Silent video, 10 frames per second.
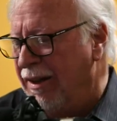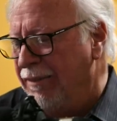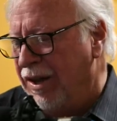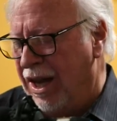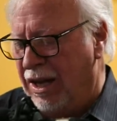
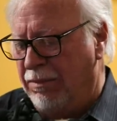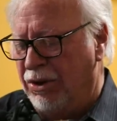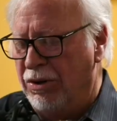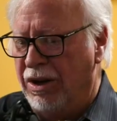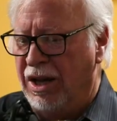
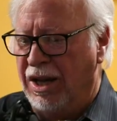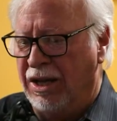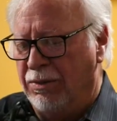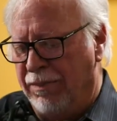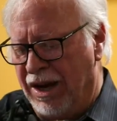
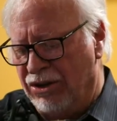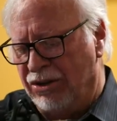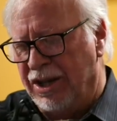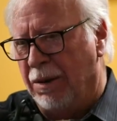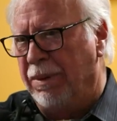It
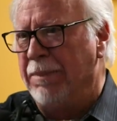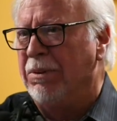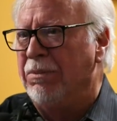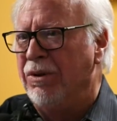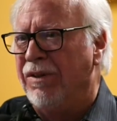measures how
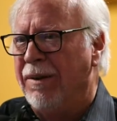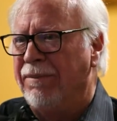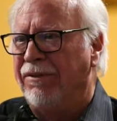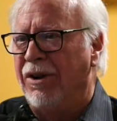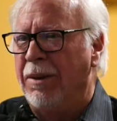people move
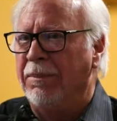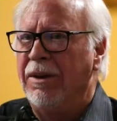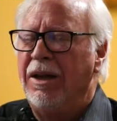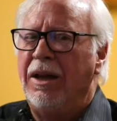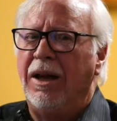up
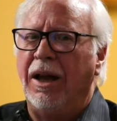from